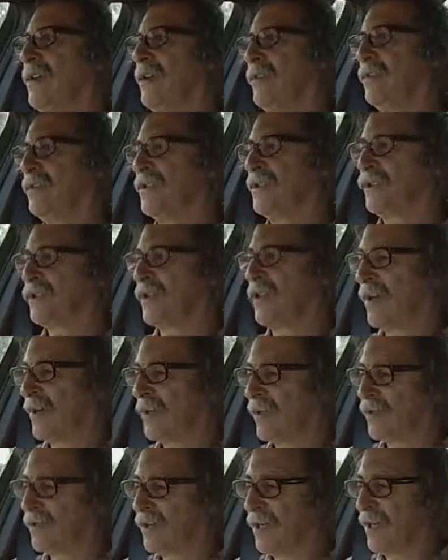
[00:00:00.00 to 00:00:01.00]
and just try
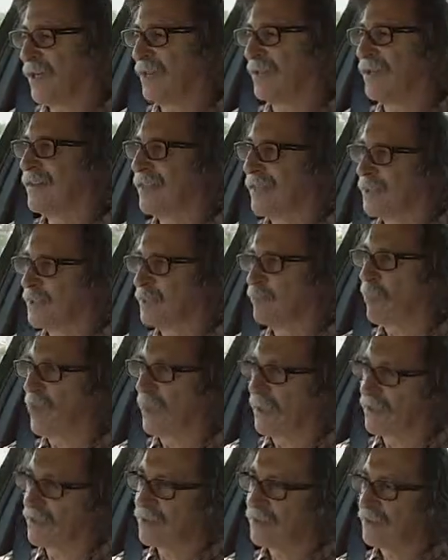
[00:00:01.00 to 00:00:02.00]
and get your head in that
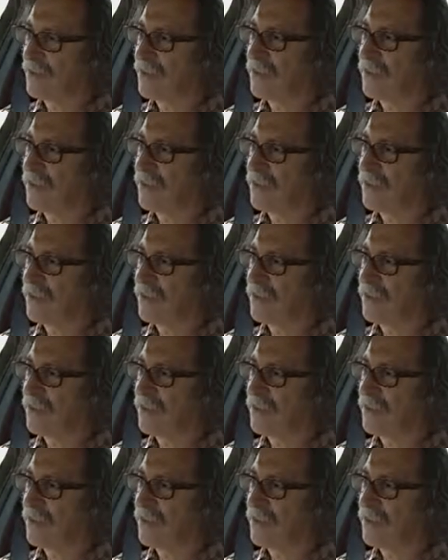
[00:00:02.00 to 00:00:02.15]
space.